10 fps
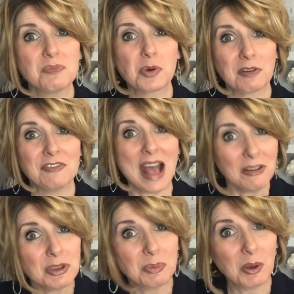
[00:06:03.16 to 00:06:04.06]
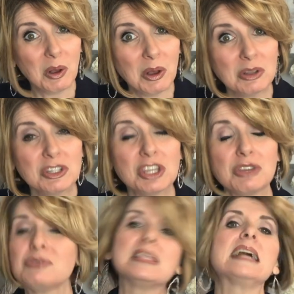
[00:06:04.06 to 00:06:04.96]
more valuable to
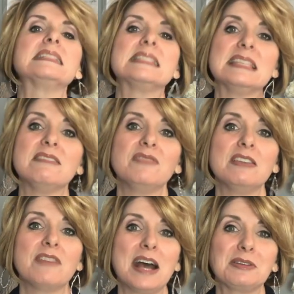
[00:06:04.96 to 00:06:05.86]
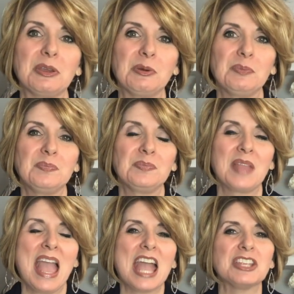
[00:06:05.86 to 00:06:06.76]
use that CV value.
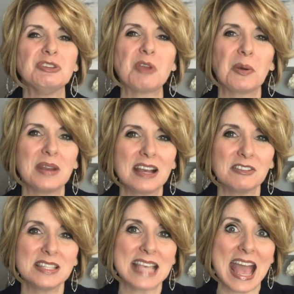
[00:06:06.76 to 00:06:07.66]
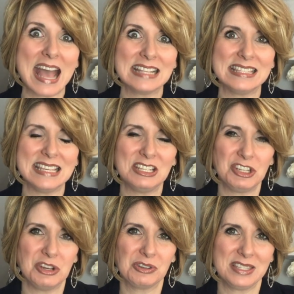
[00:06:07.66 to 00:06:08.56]
And you know what else adds
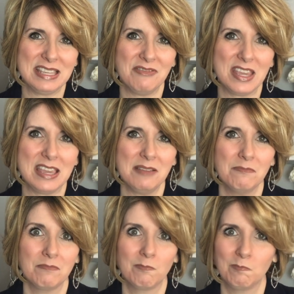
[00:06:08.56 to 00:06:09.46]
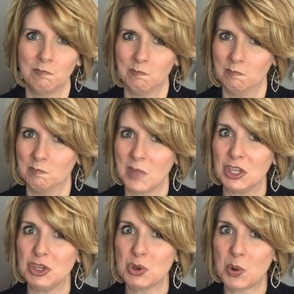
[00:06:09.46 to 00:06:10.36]
into your CV?
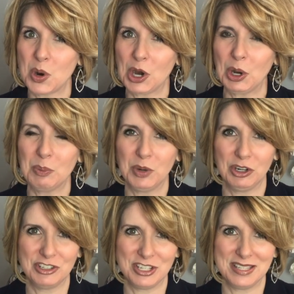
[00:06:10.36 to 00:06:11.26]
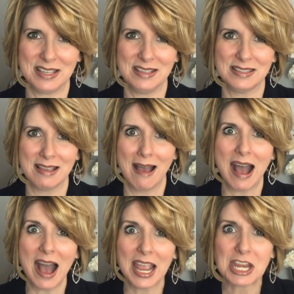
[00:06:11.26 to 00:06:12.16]
Your purchases.
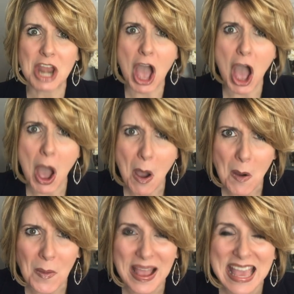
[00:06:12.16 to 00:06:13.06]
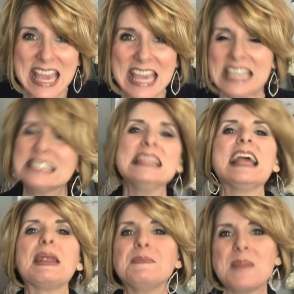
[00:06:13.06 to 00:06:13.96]
I know. Isn't
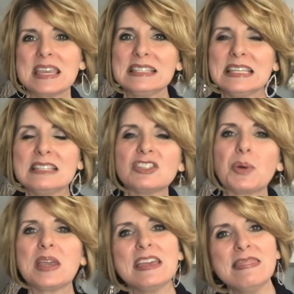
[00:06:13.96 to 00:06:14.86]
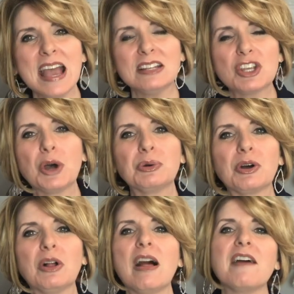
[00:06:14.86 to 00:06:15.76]
that amazing? So in that
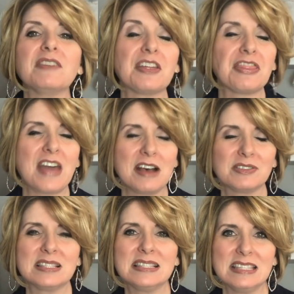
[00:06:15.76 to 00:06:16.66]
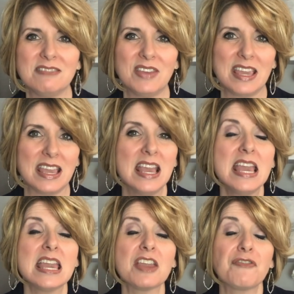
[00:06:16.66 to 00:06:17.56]
total of 1,000 CV,
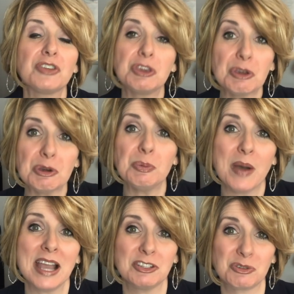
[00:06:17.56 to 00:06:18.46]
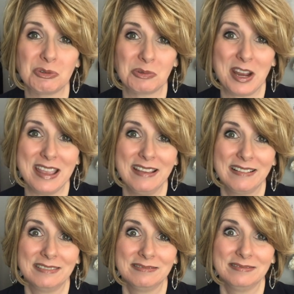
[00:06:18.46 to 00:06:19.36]
if you buy jewelry,
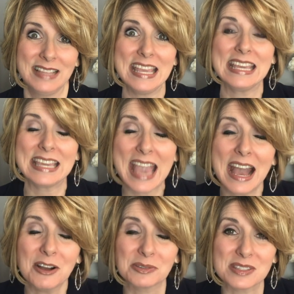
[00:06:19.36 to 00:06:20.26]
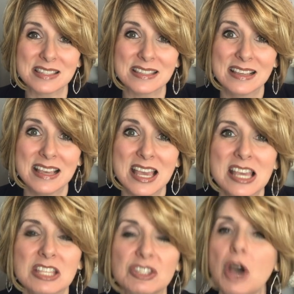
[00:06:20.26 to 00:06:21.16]
it counts.
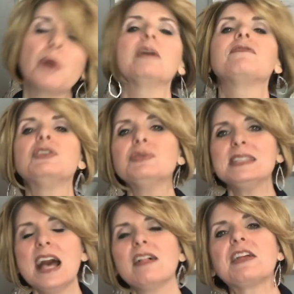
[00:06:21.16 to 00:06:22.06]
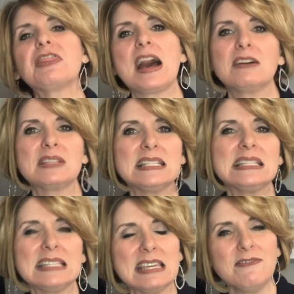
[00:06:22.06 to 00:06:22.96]
So if you sell 1,000
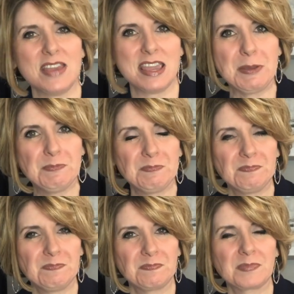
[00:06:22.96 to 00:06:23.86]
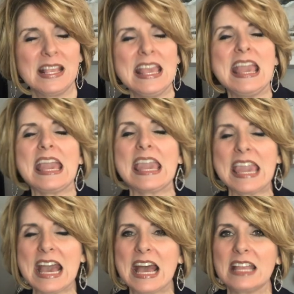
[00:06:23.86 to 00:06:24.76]
CV
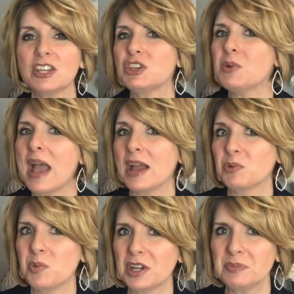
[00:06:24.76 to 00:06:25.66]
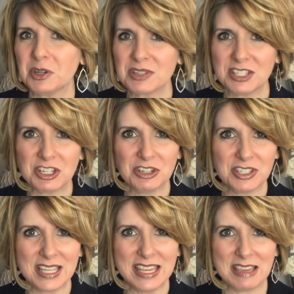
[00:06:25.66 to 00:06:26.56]
and you add one person to your
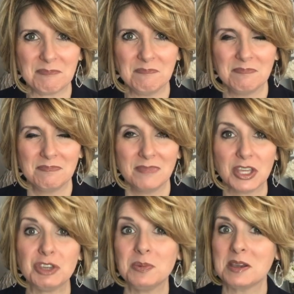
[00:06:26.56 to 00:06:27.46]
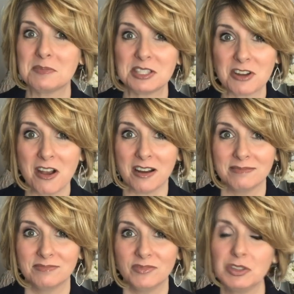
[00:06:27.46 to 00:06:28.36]
team, you become a star.
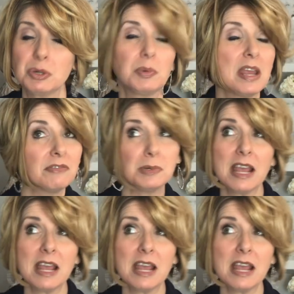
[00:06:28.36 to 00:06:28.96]
If you do it whenever,